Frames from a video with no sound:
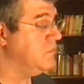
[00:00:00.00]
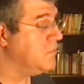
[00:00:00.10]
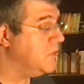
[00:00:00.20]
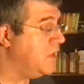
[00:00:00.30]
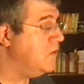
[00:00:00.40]

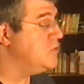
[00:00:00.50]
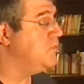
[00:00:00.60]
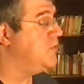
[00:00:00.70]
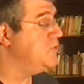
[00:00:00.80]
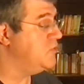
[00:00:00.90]
Then you're
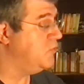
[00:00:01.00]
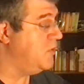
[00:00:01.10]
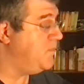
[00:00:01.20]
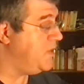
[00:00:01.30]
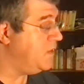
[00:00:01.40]
supposed to
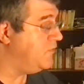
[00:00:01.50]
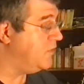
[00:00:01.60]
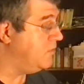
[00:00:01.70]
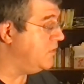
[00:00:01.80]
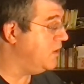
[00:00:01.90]
repeat
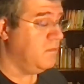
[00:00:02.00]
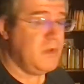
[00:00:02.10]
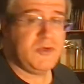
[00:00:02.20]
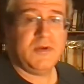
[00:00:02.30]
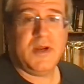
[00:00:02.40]
from there.
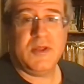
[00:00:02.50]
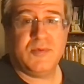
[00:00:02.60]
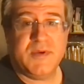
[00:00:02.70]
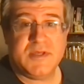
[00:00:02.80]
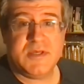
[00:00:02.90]
Measure
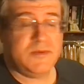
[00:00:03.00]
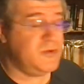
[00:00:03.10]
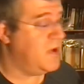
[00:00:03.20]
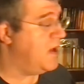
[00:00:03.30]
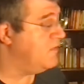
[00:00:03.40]
93 seems
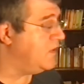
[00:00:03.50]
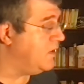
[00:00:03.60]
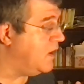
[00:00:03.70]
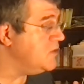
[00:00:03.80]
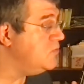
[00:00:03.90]
to have a
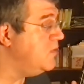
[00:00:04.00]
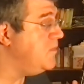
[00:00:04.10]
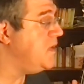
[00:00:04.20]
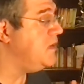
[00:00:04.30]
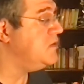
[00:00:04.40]
lost
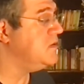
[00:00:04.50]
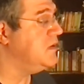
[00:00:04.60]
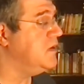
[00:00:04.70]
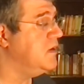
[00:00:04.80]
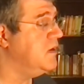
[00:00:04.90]
repeat.
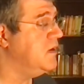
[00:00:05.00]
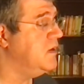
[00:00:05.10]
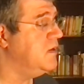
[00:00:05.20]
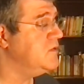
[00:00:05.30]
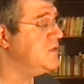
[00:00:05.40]

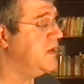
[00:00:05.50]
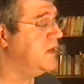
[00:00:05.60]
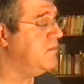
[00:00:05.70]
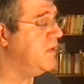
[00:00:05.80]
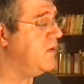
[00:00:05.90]
It looks like
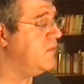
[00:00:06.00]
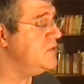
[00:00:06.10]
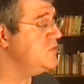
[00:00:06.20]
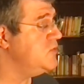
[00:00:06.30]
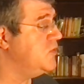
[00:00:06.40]
it might want
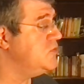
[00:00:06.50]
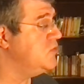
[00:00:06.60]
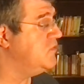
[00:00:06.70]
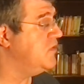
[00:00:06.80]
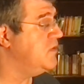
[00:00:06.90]
you to go to
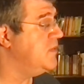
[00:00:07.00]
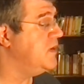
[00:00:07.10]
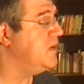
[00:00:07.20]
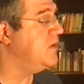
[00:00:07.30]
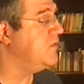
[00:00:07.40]
the very
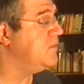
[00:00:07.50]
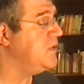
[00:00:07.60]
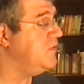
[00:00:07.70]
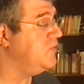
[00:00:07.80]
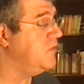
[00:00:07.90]
beginning of the
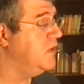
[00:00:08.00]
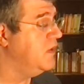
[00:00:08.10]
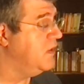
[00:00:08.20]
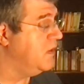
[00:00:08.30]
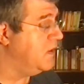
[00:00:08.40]
piece,
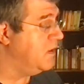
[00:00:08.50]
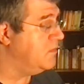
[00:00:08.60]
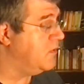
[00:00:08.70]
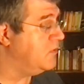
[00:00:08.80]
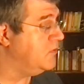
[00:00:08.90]

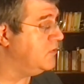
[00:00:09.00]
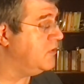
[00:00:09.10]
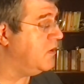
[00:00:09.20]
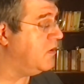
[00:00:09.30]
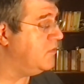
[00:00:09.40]
although
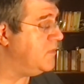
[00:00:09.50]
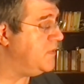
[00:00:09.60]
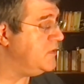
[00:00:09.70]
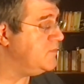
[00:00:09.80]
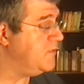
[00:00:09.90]
there are
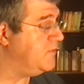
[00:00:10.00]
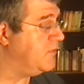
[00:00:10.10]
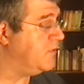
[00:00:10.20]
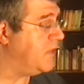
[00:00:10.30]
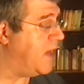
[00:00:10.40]
repeats
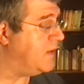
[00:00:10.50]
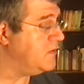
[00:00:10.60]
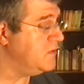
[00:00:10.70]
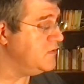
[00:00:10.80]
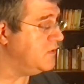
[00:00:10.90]
before that.
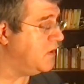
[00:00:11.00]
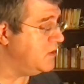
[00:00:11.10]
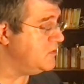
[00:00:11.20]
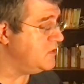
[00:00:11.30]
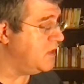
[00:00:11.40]
So
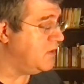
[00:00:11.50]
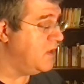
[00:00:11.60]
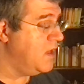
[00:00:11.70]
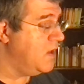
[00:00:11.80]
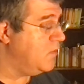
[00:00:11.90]
hard to tell.
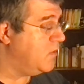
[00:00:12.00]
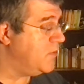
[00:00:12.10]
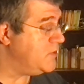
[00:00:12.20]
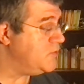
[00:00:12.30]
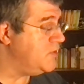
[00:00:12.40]
What
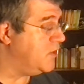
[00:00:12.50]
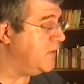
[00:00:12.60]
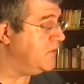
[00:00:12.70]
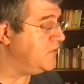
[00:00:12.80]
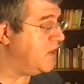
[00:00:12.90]
we do know
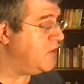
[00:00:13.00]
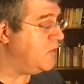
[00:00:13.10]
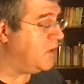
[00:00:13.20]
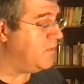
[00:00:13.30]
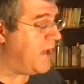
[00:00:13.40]
is that
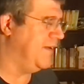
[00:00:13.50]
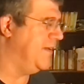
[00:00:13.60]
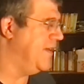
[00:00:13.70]
you are back.